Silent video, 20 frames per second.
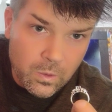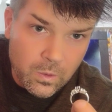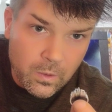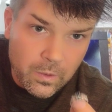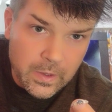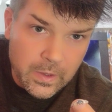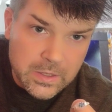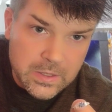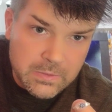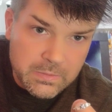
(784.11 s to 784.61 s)
that
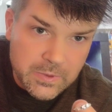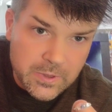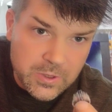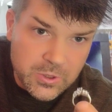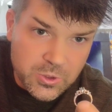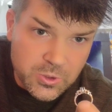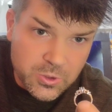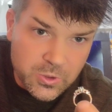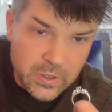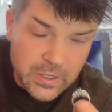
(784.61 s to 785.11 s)
it's been
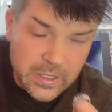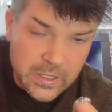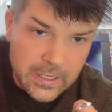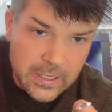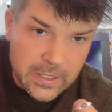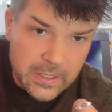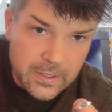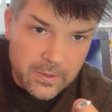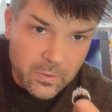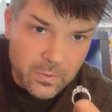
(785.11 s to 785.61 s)

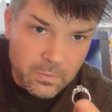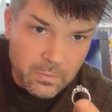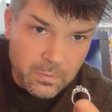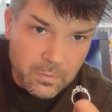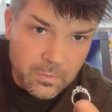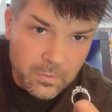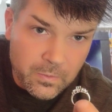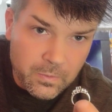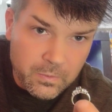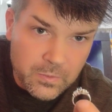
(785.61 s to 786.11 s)
treated
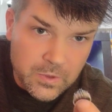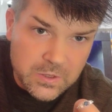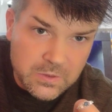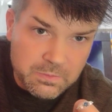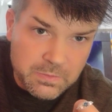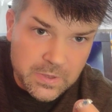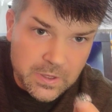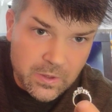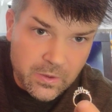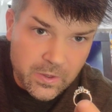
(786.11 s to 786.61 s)
just
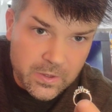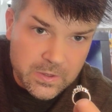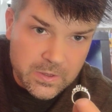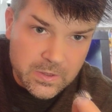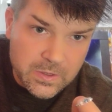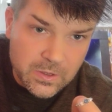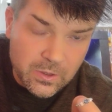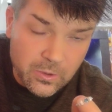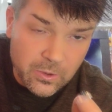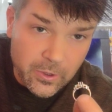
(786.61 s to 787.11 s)
because it's
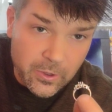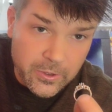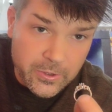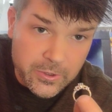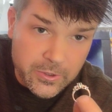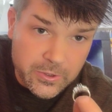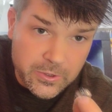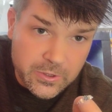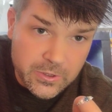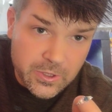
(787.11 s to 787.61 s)
a larger
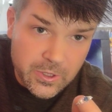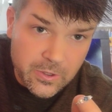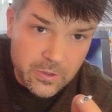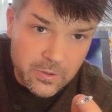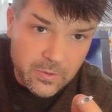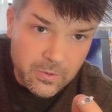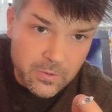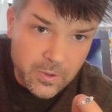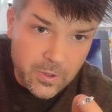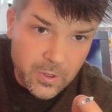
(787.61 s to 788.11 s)

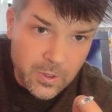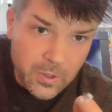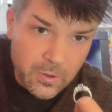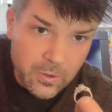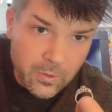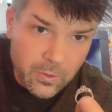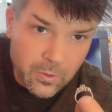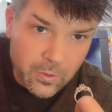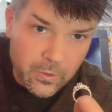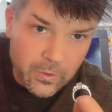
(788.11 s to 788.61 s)
stone
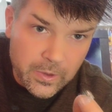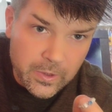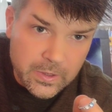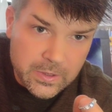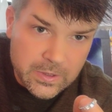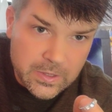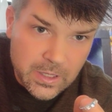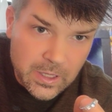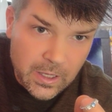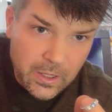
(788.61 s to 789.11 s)
or that it's
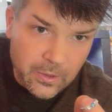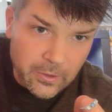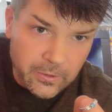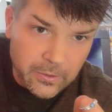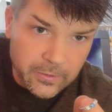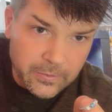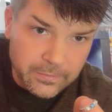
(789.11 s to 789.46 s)
colored.